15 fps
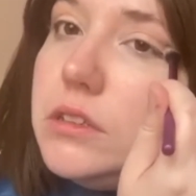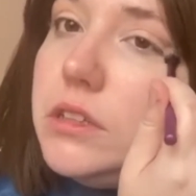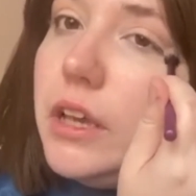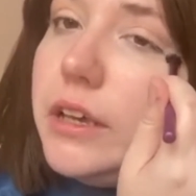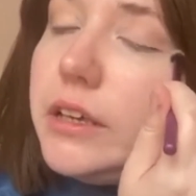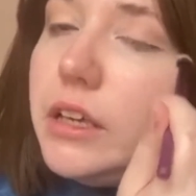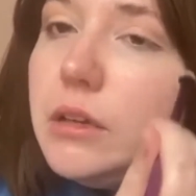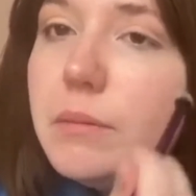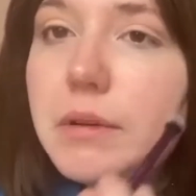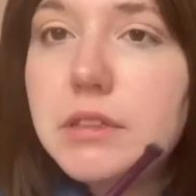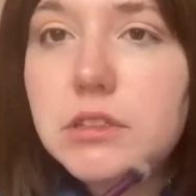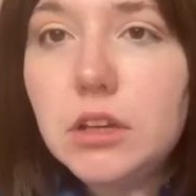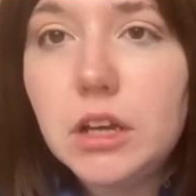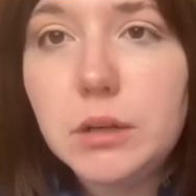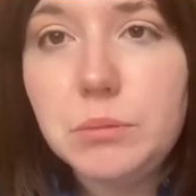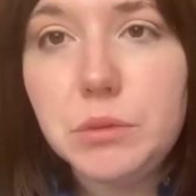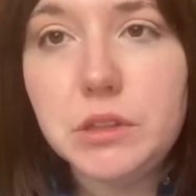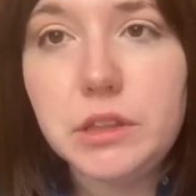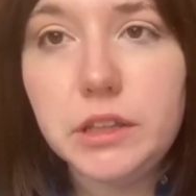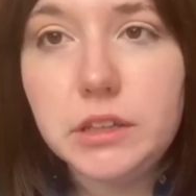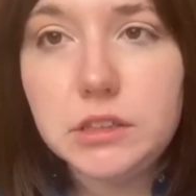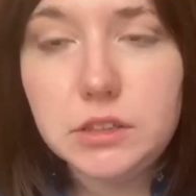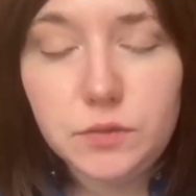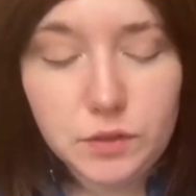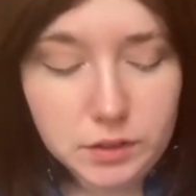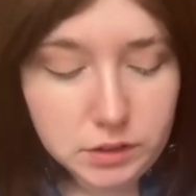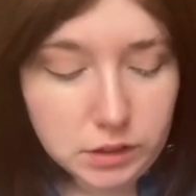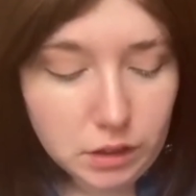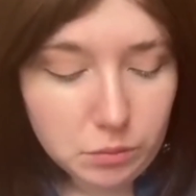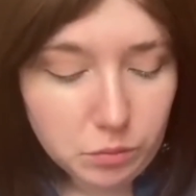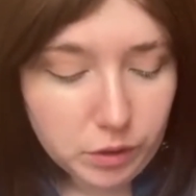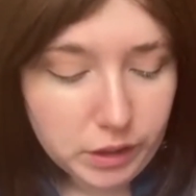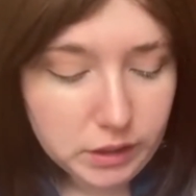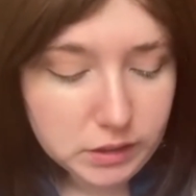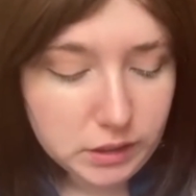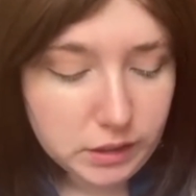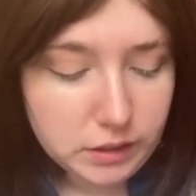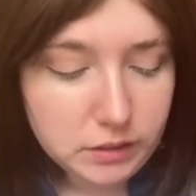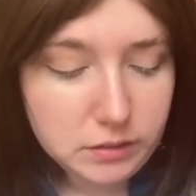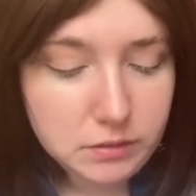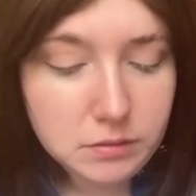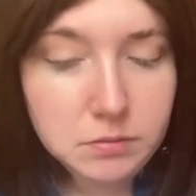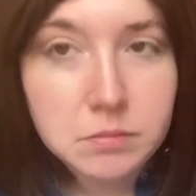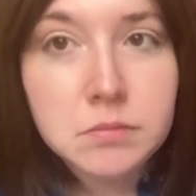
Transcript: taking my time with this for some reason.